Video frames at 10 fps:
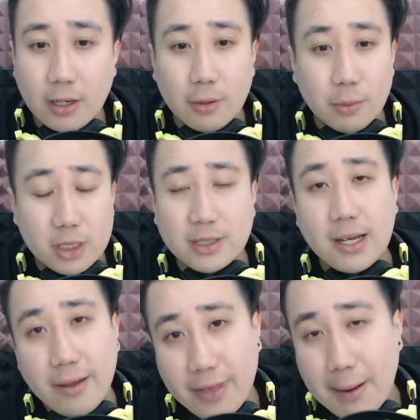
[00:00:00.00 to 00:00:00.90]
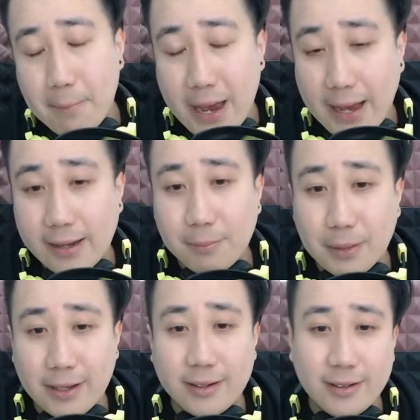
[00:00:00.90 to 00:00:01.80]
which is not that bad,
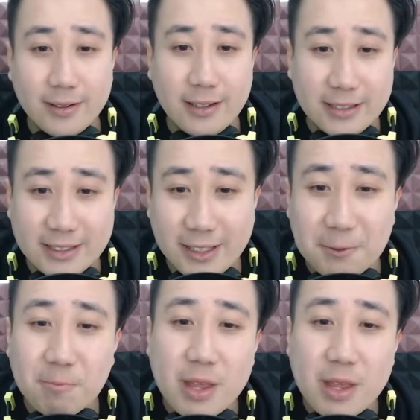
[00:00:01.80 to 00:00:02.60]
but let's see.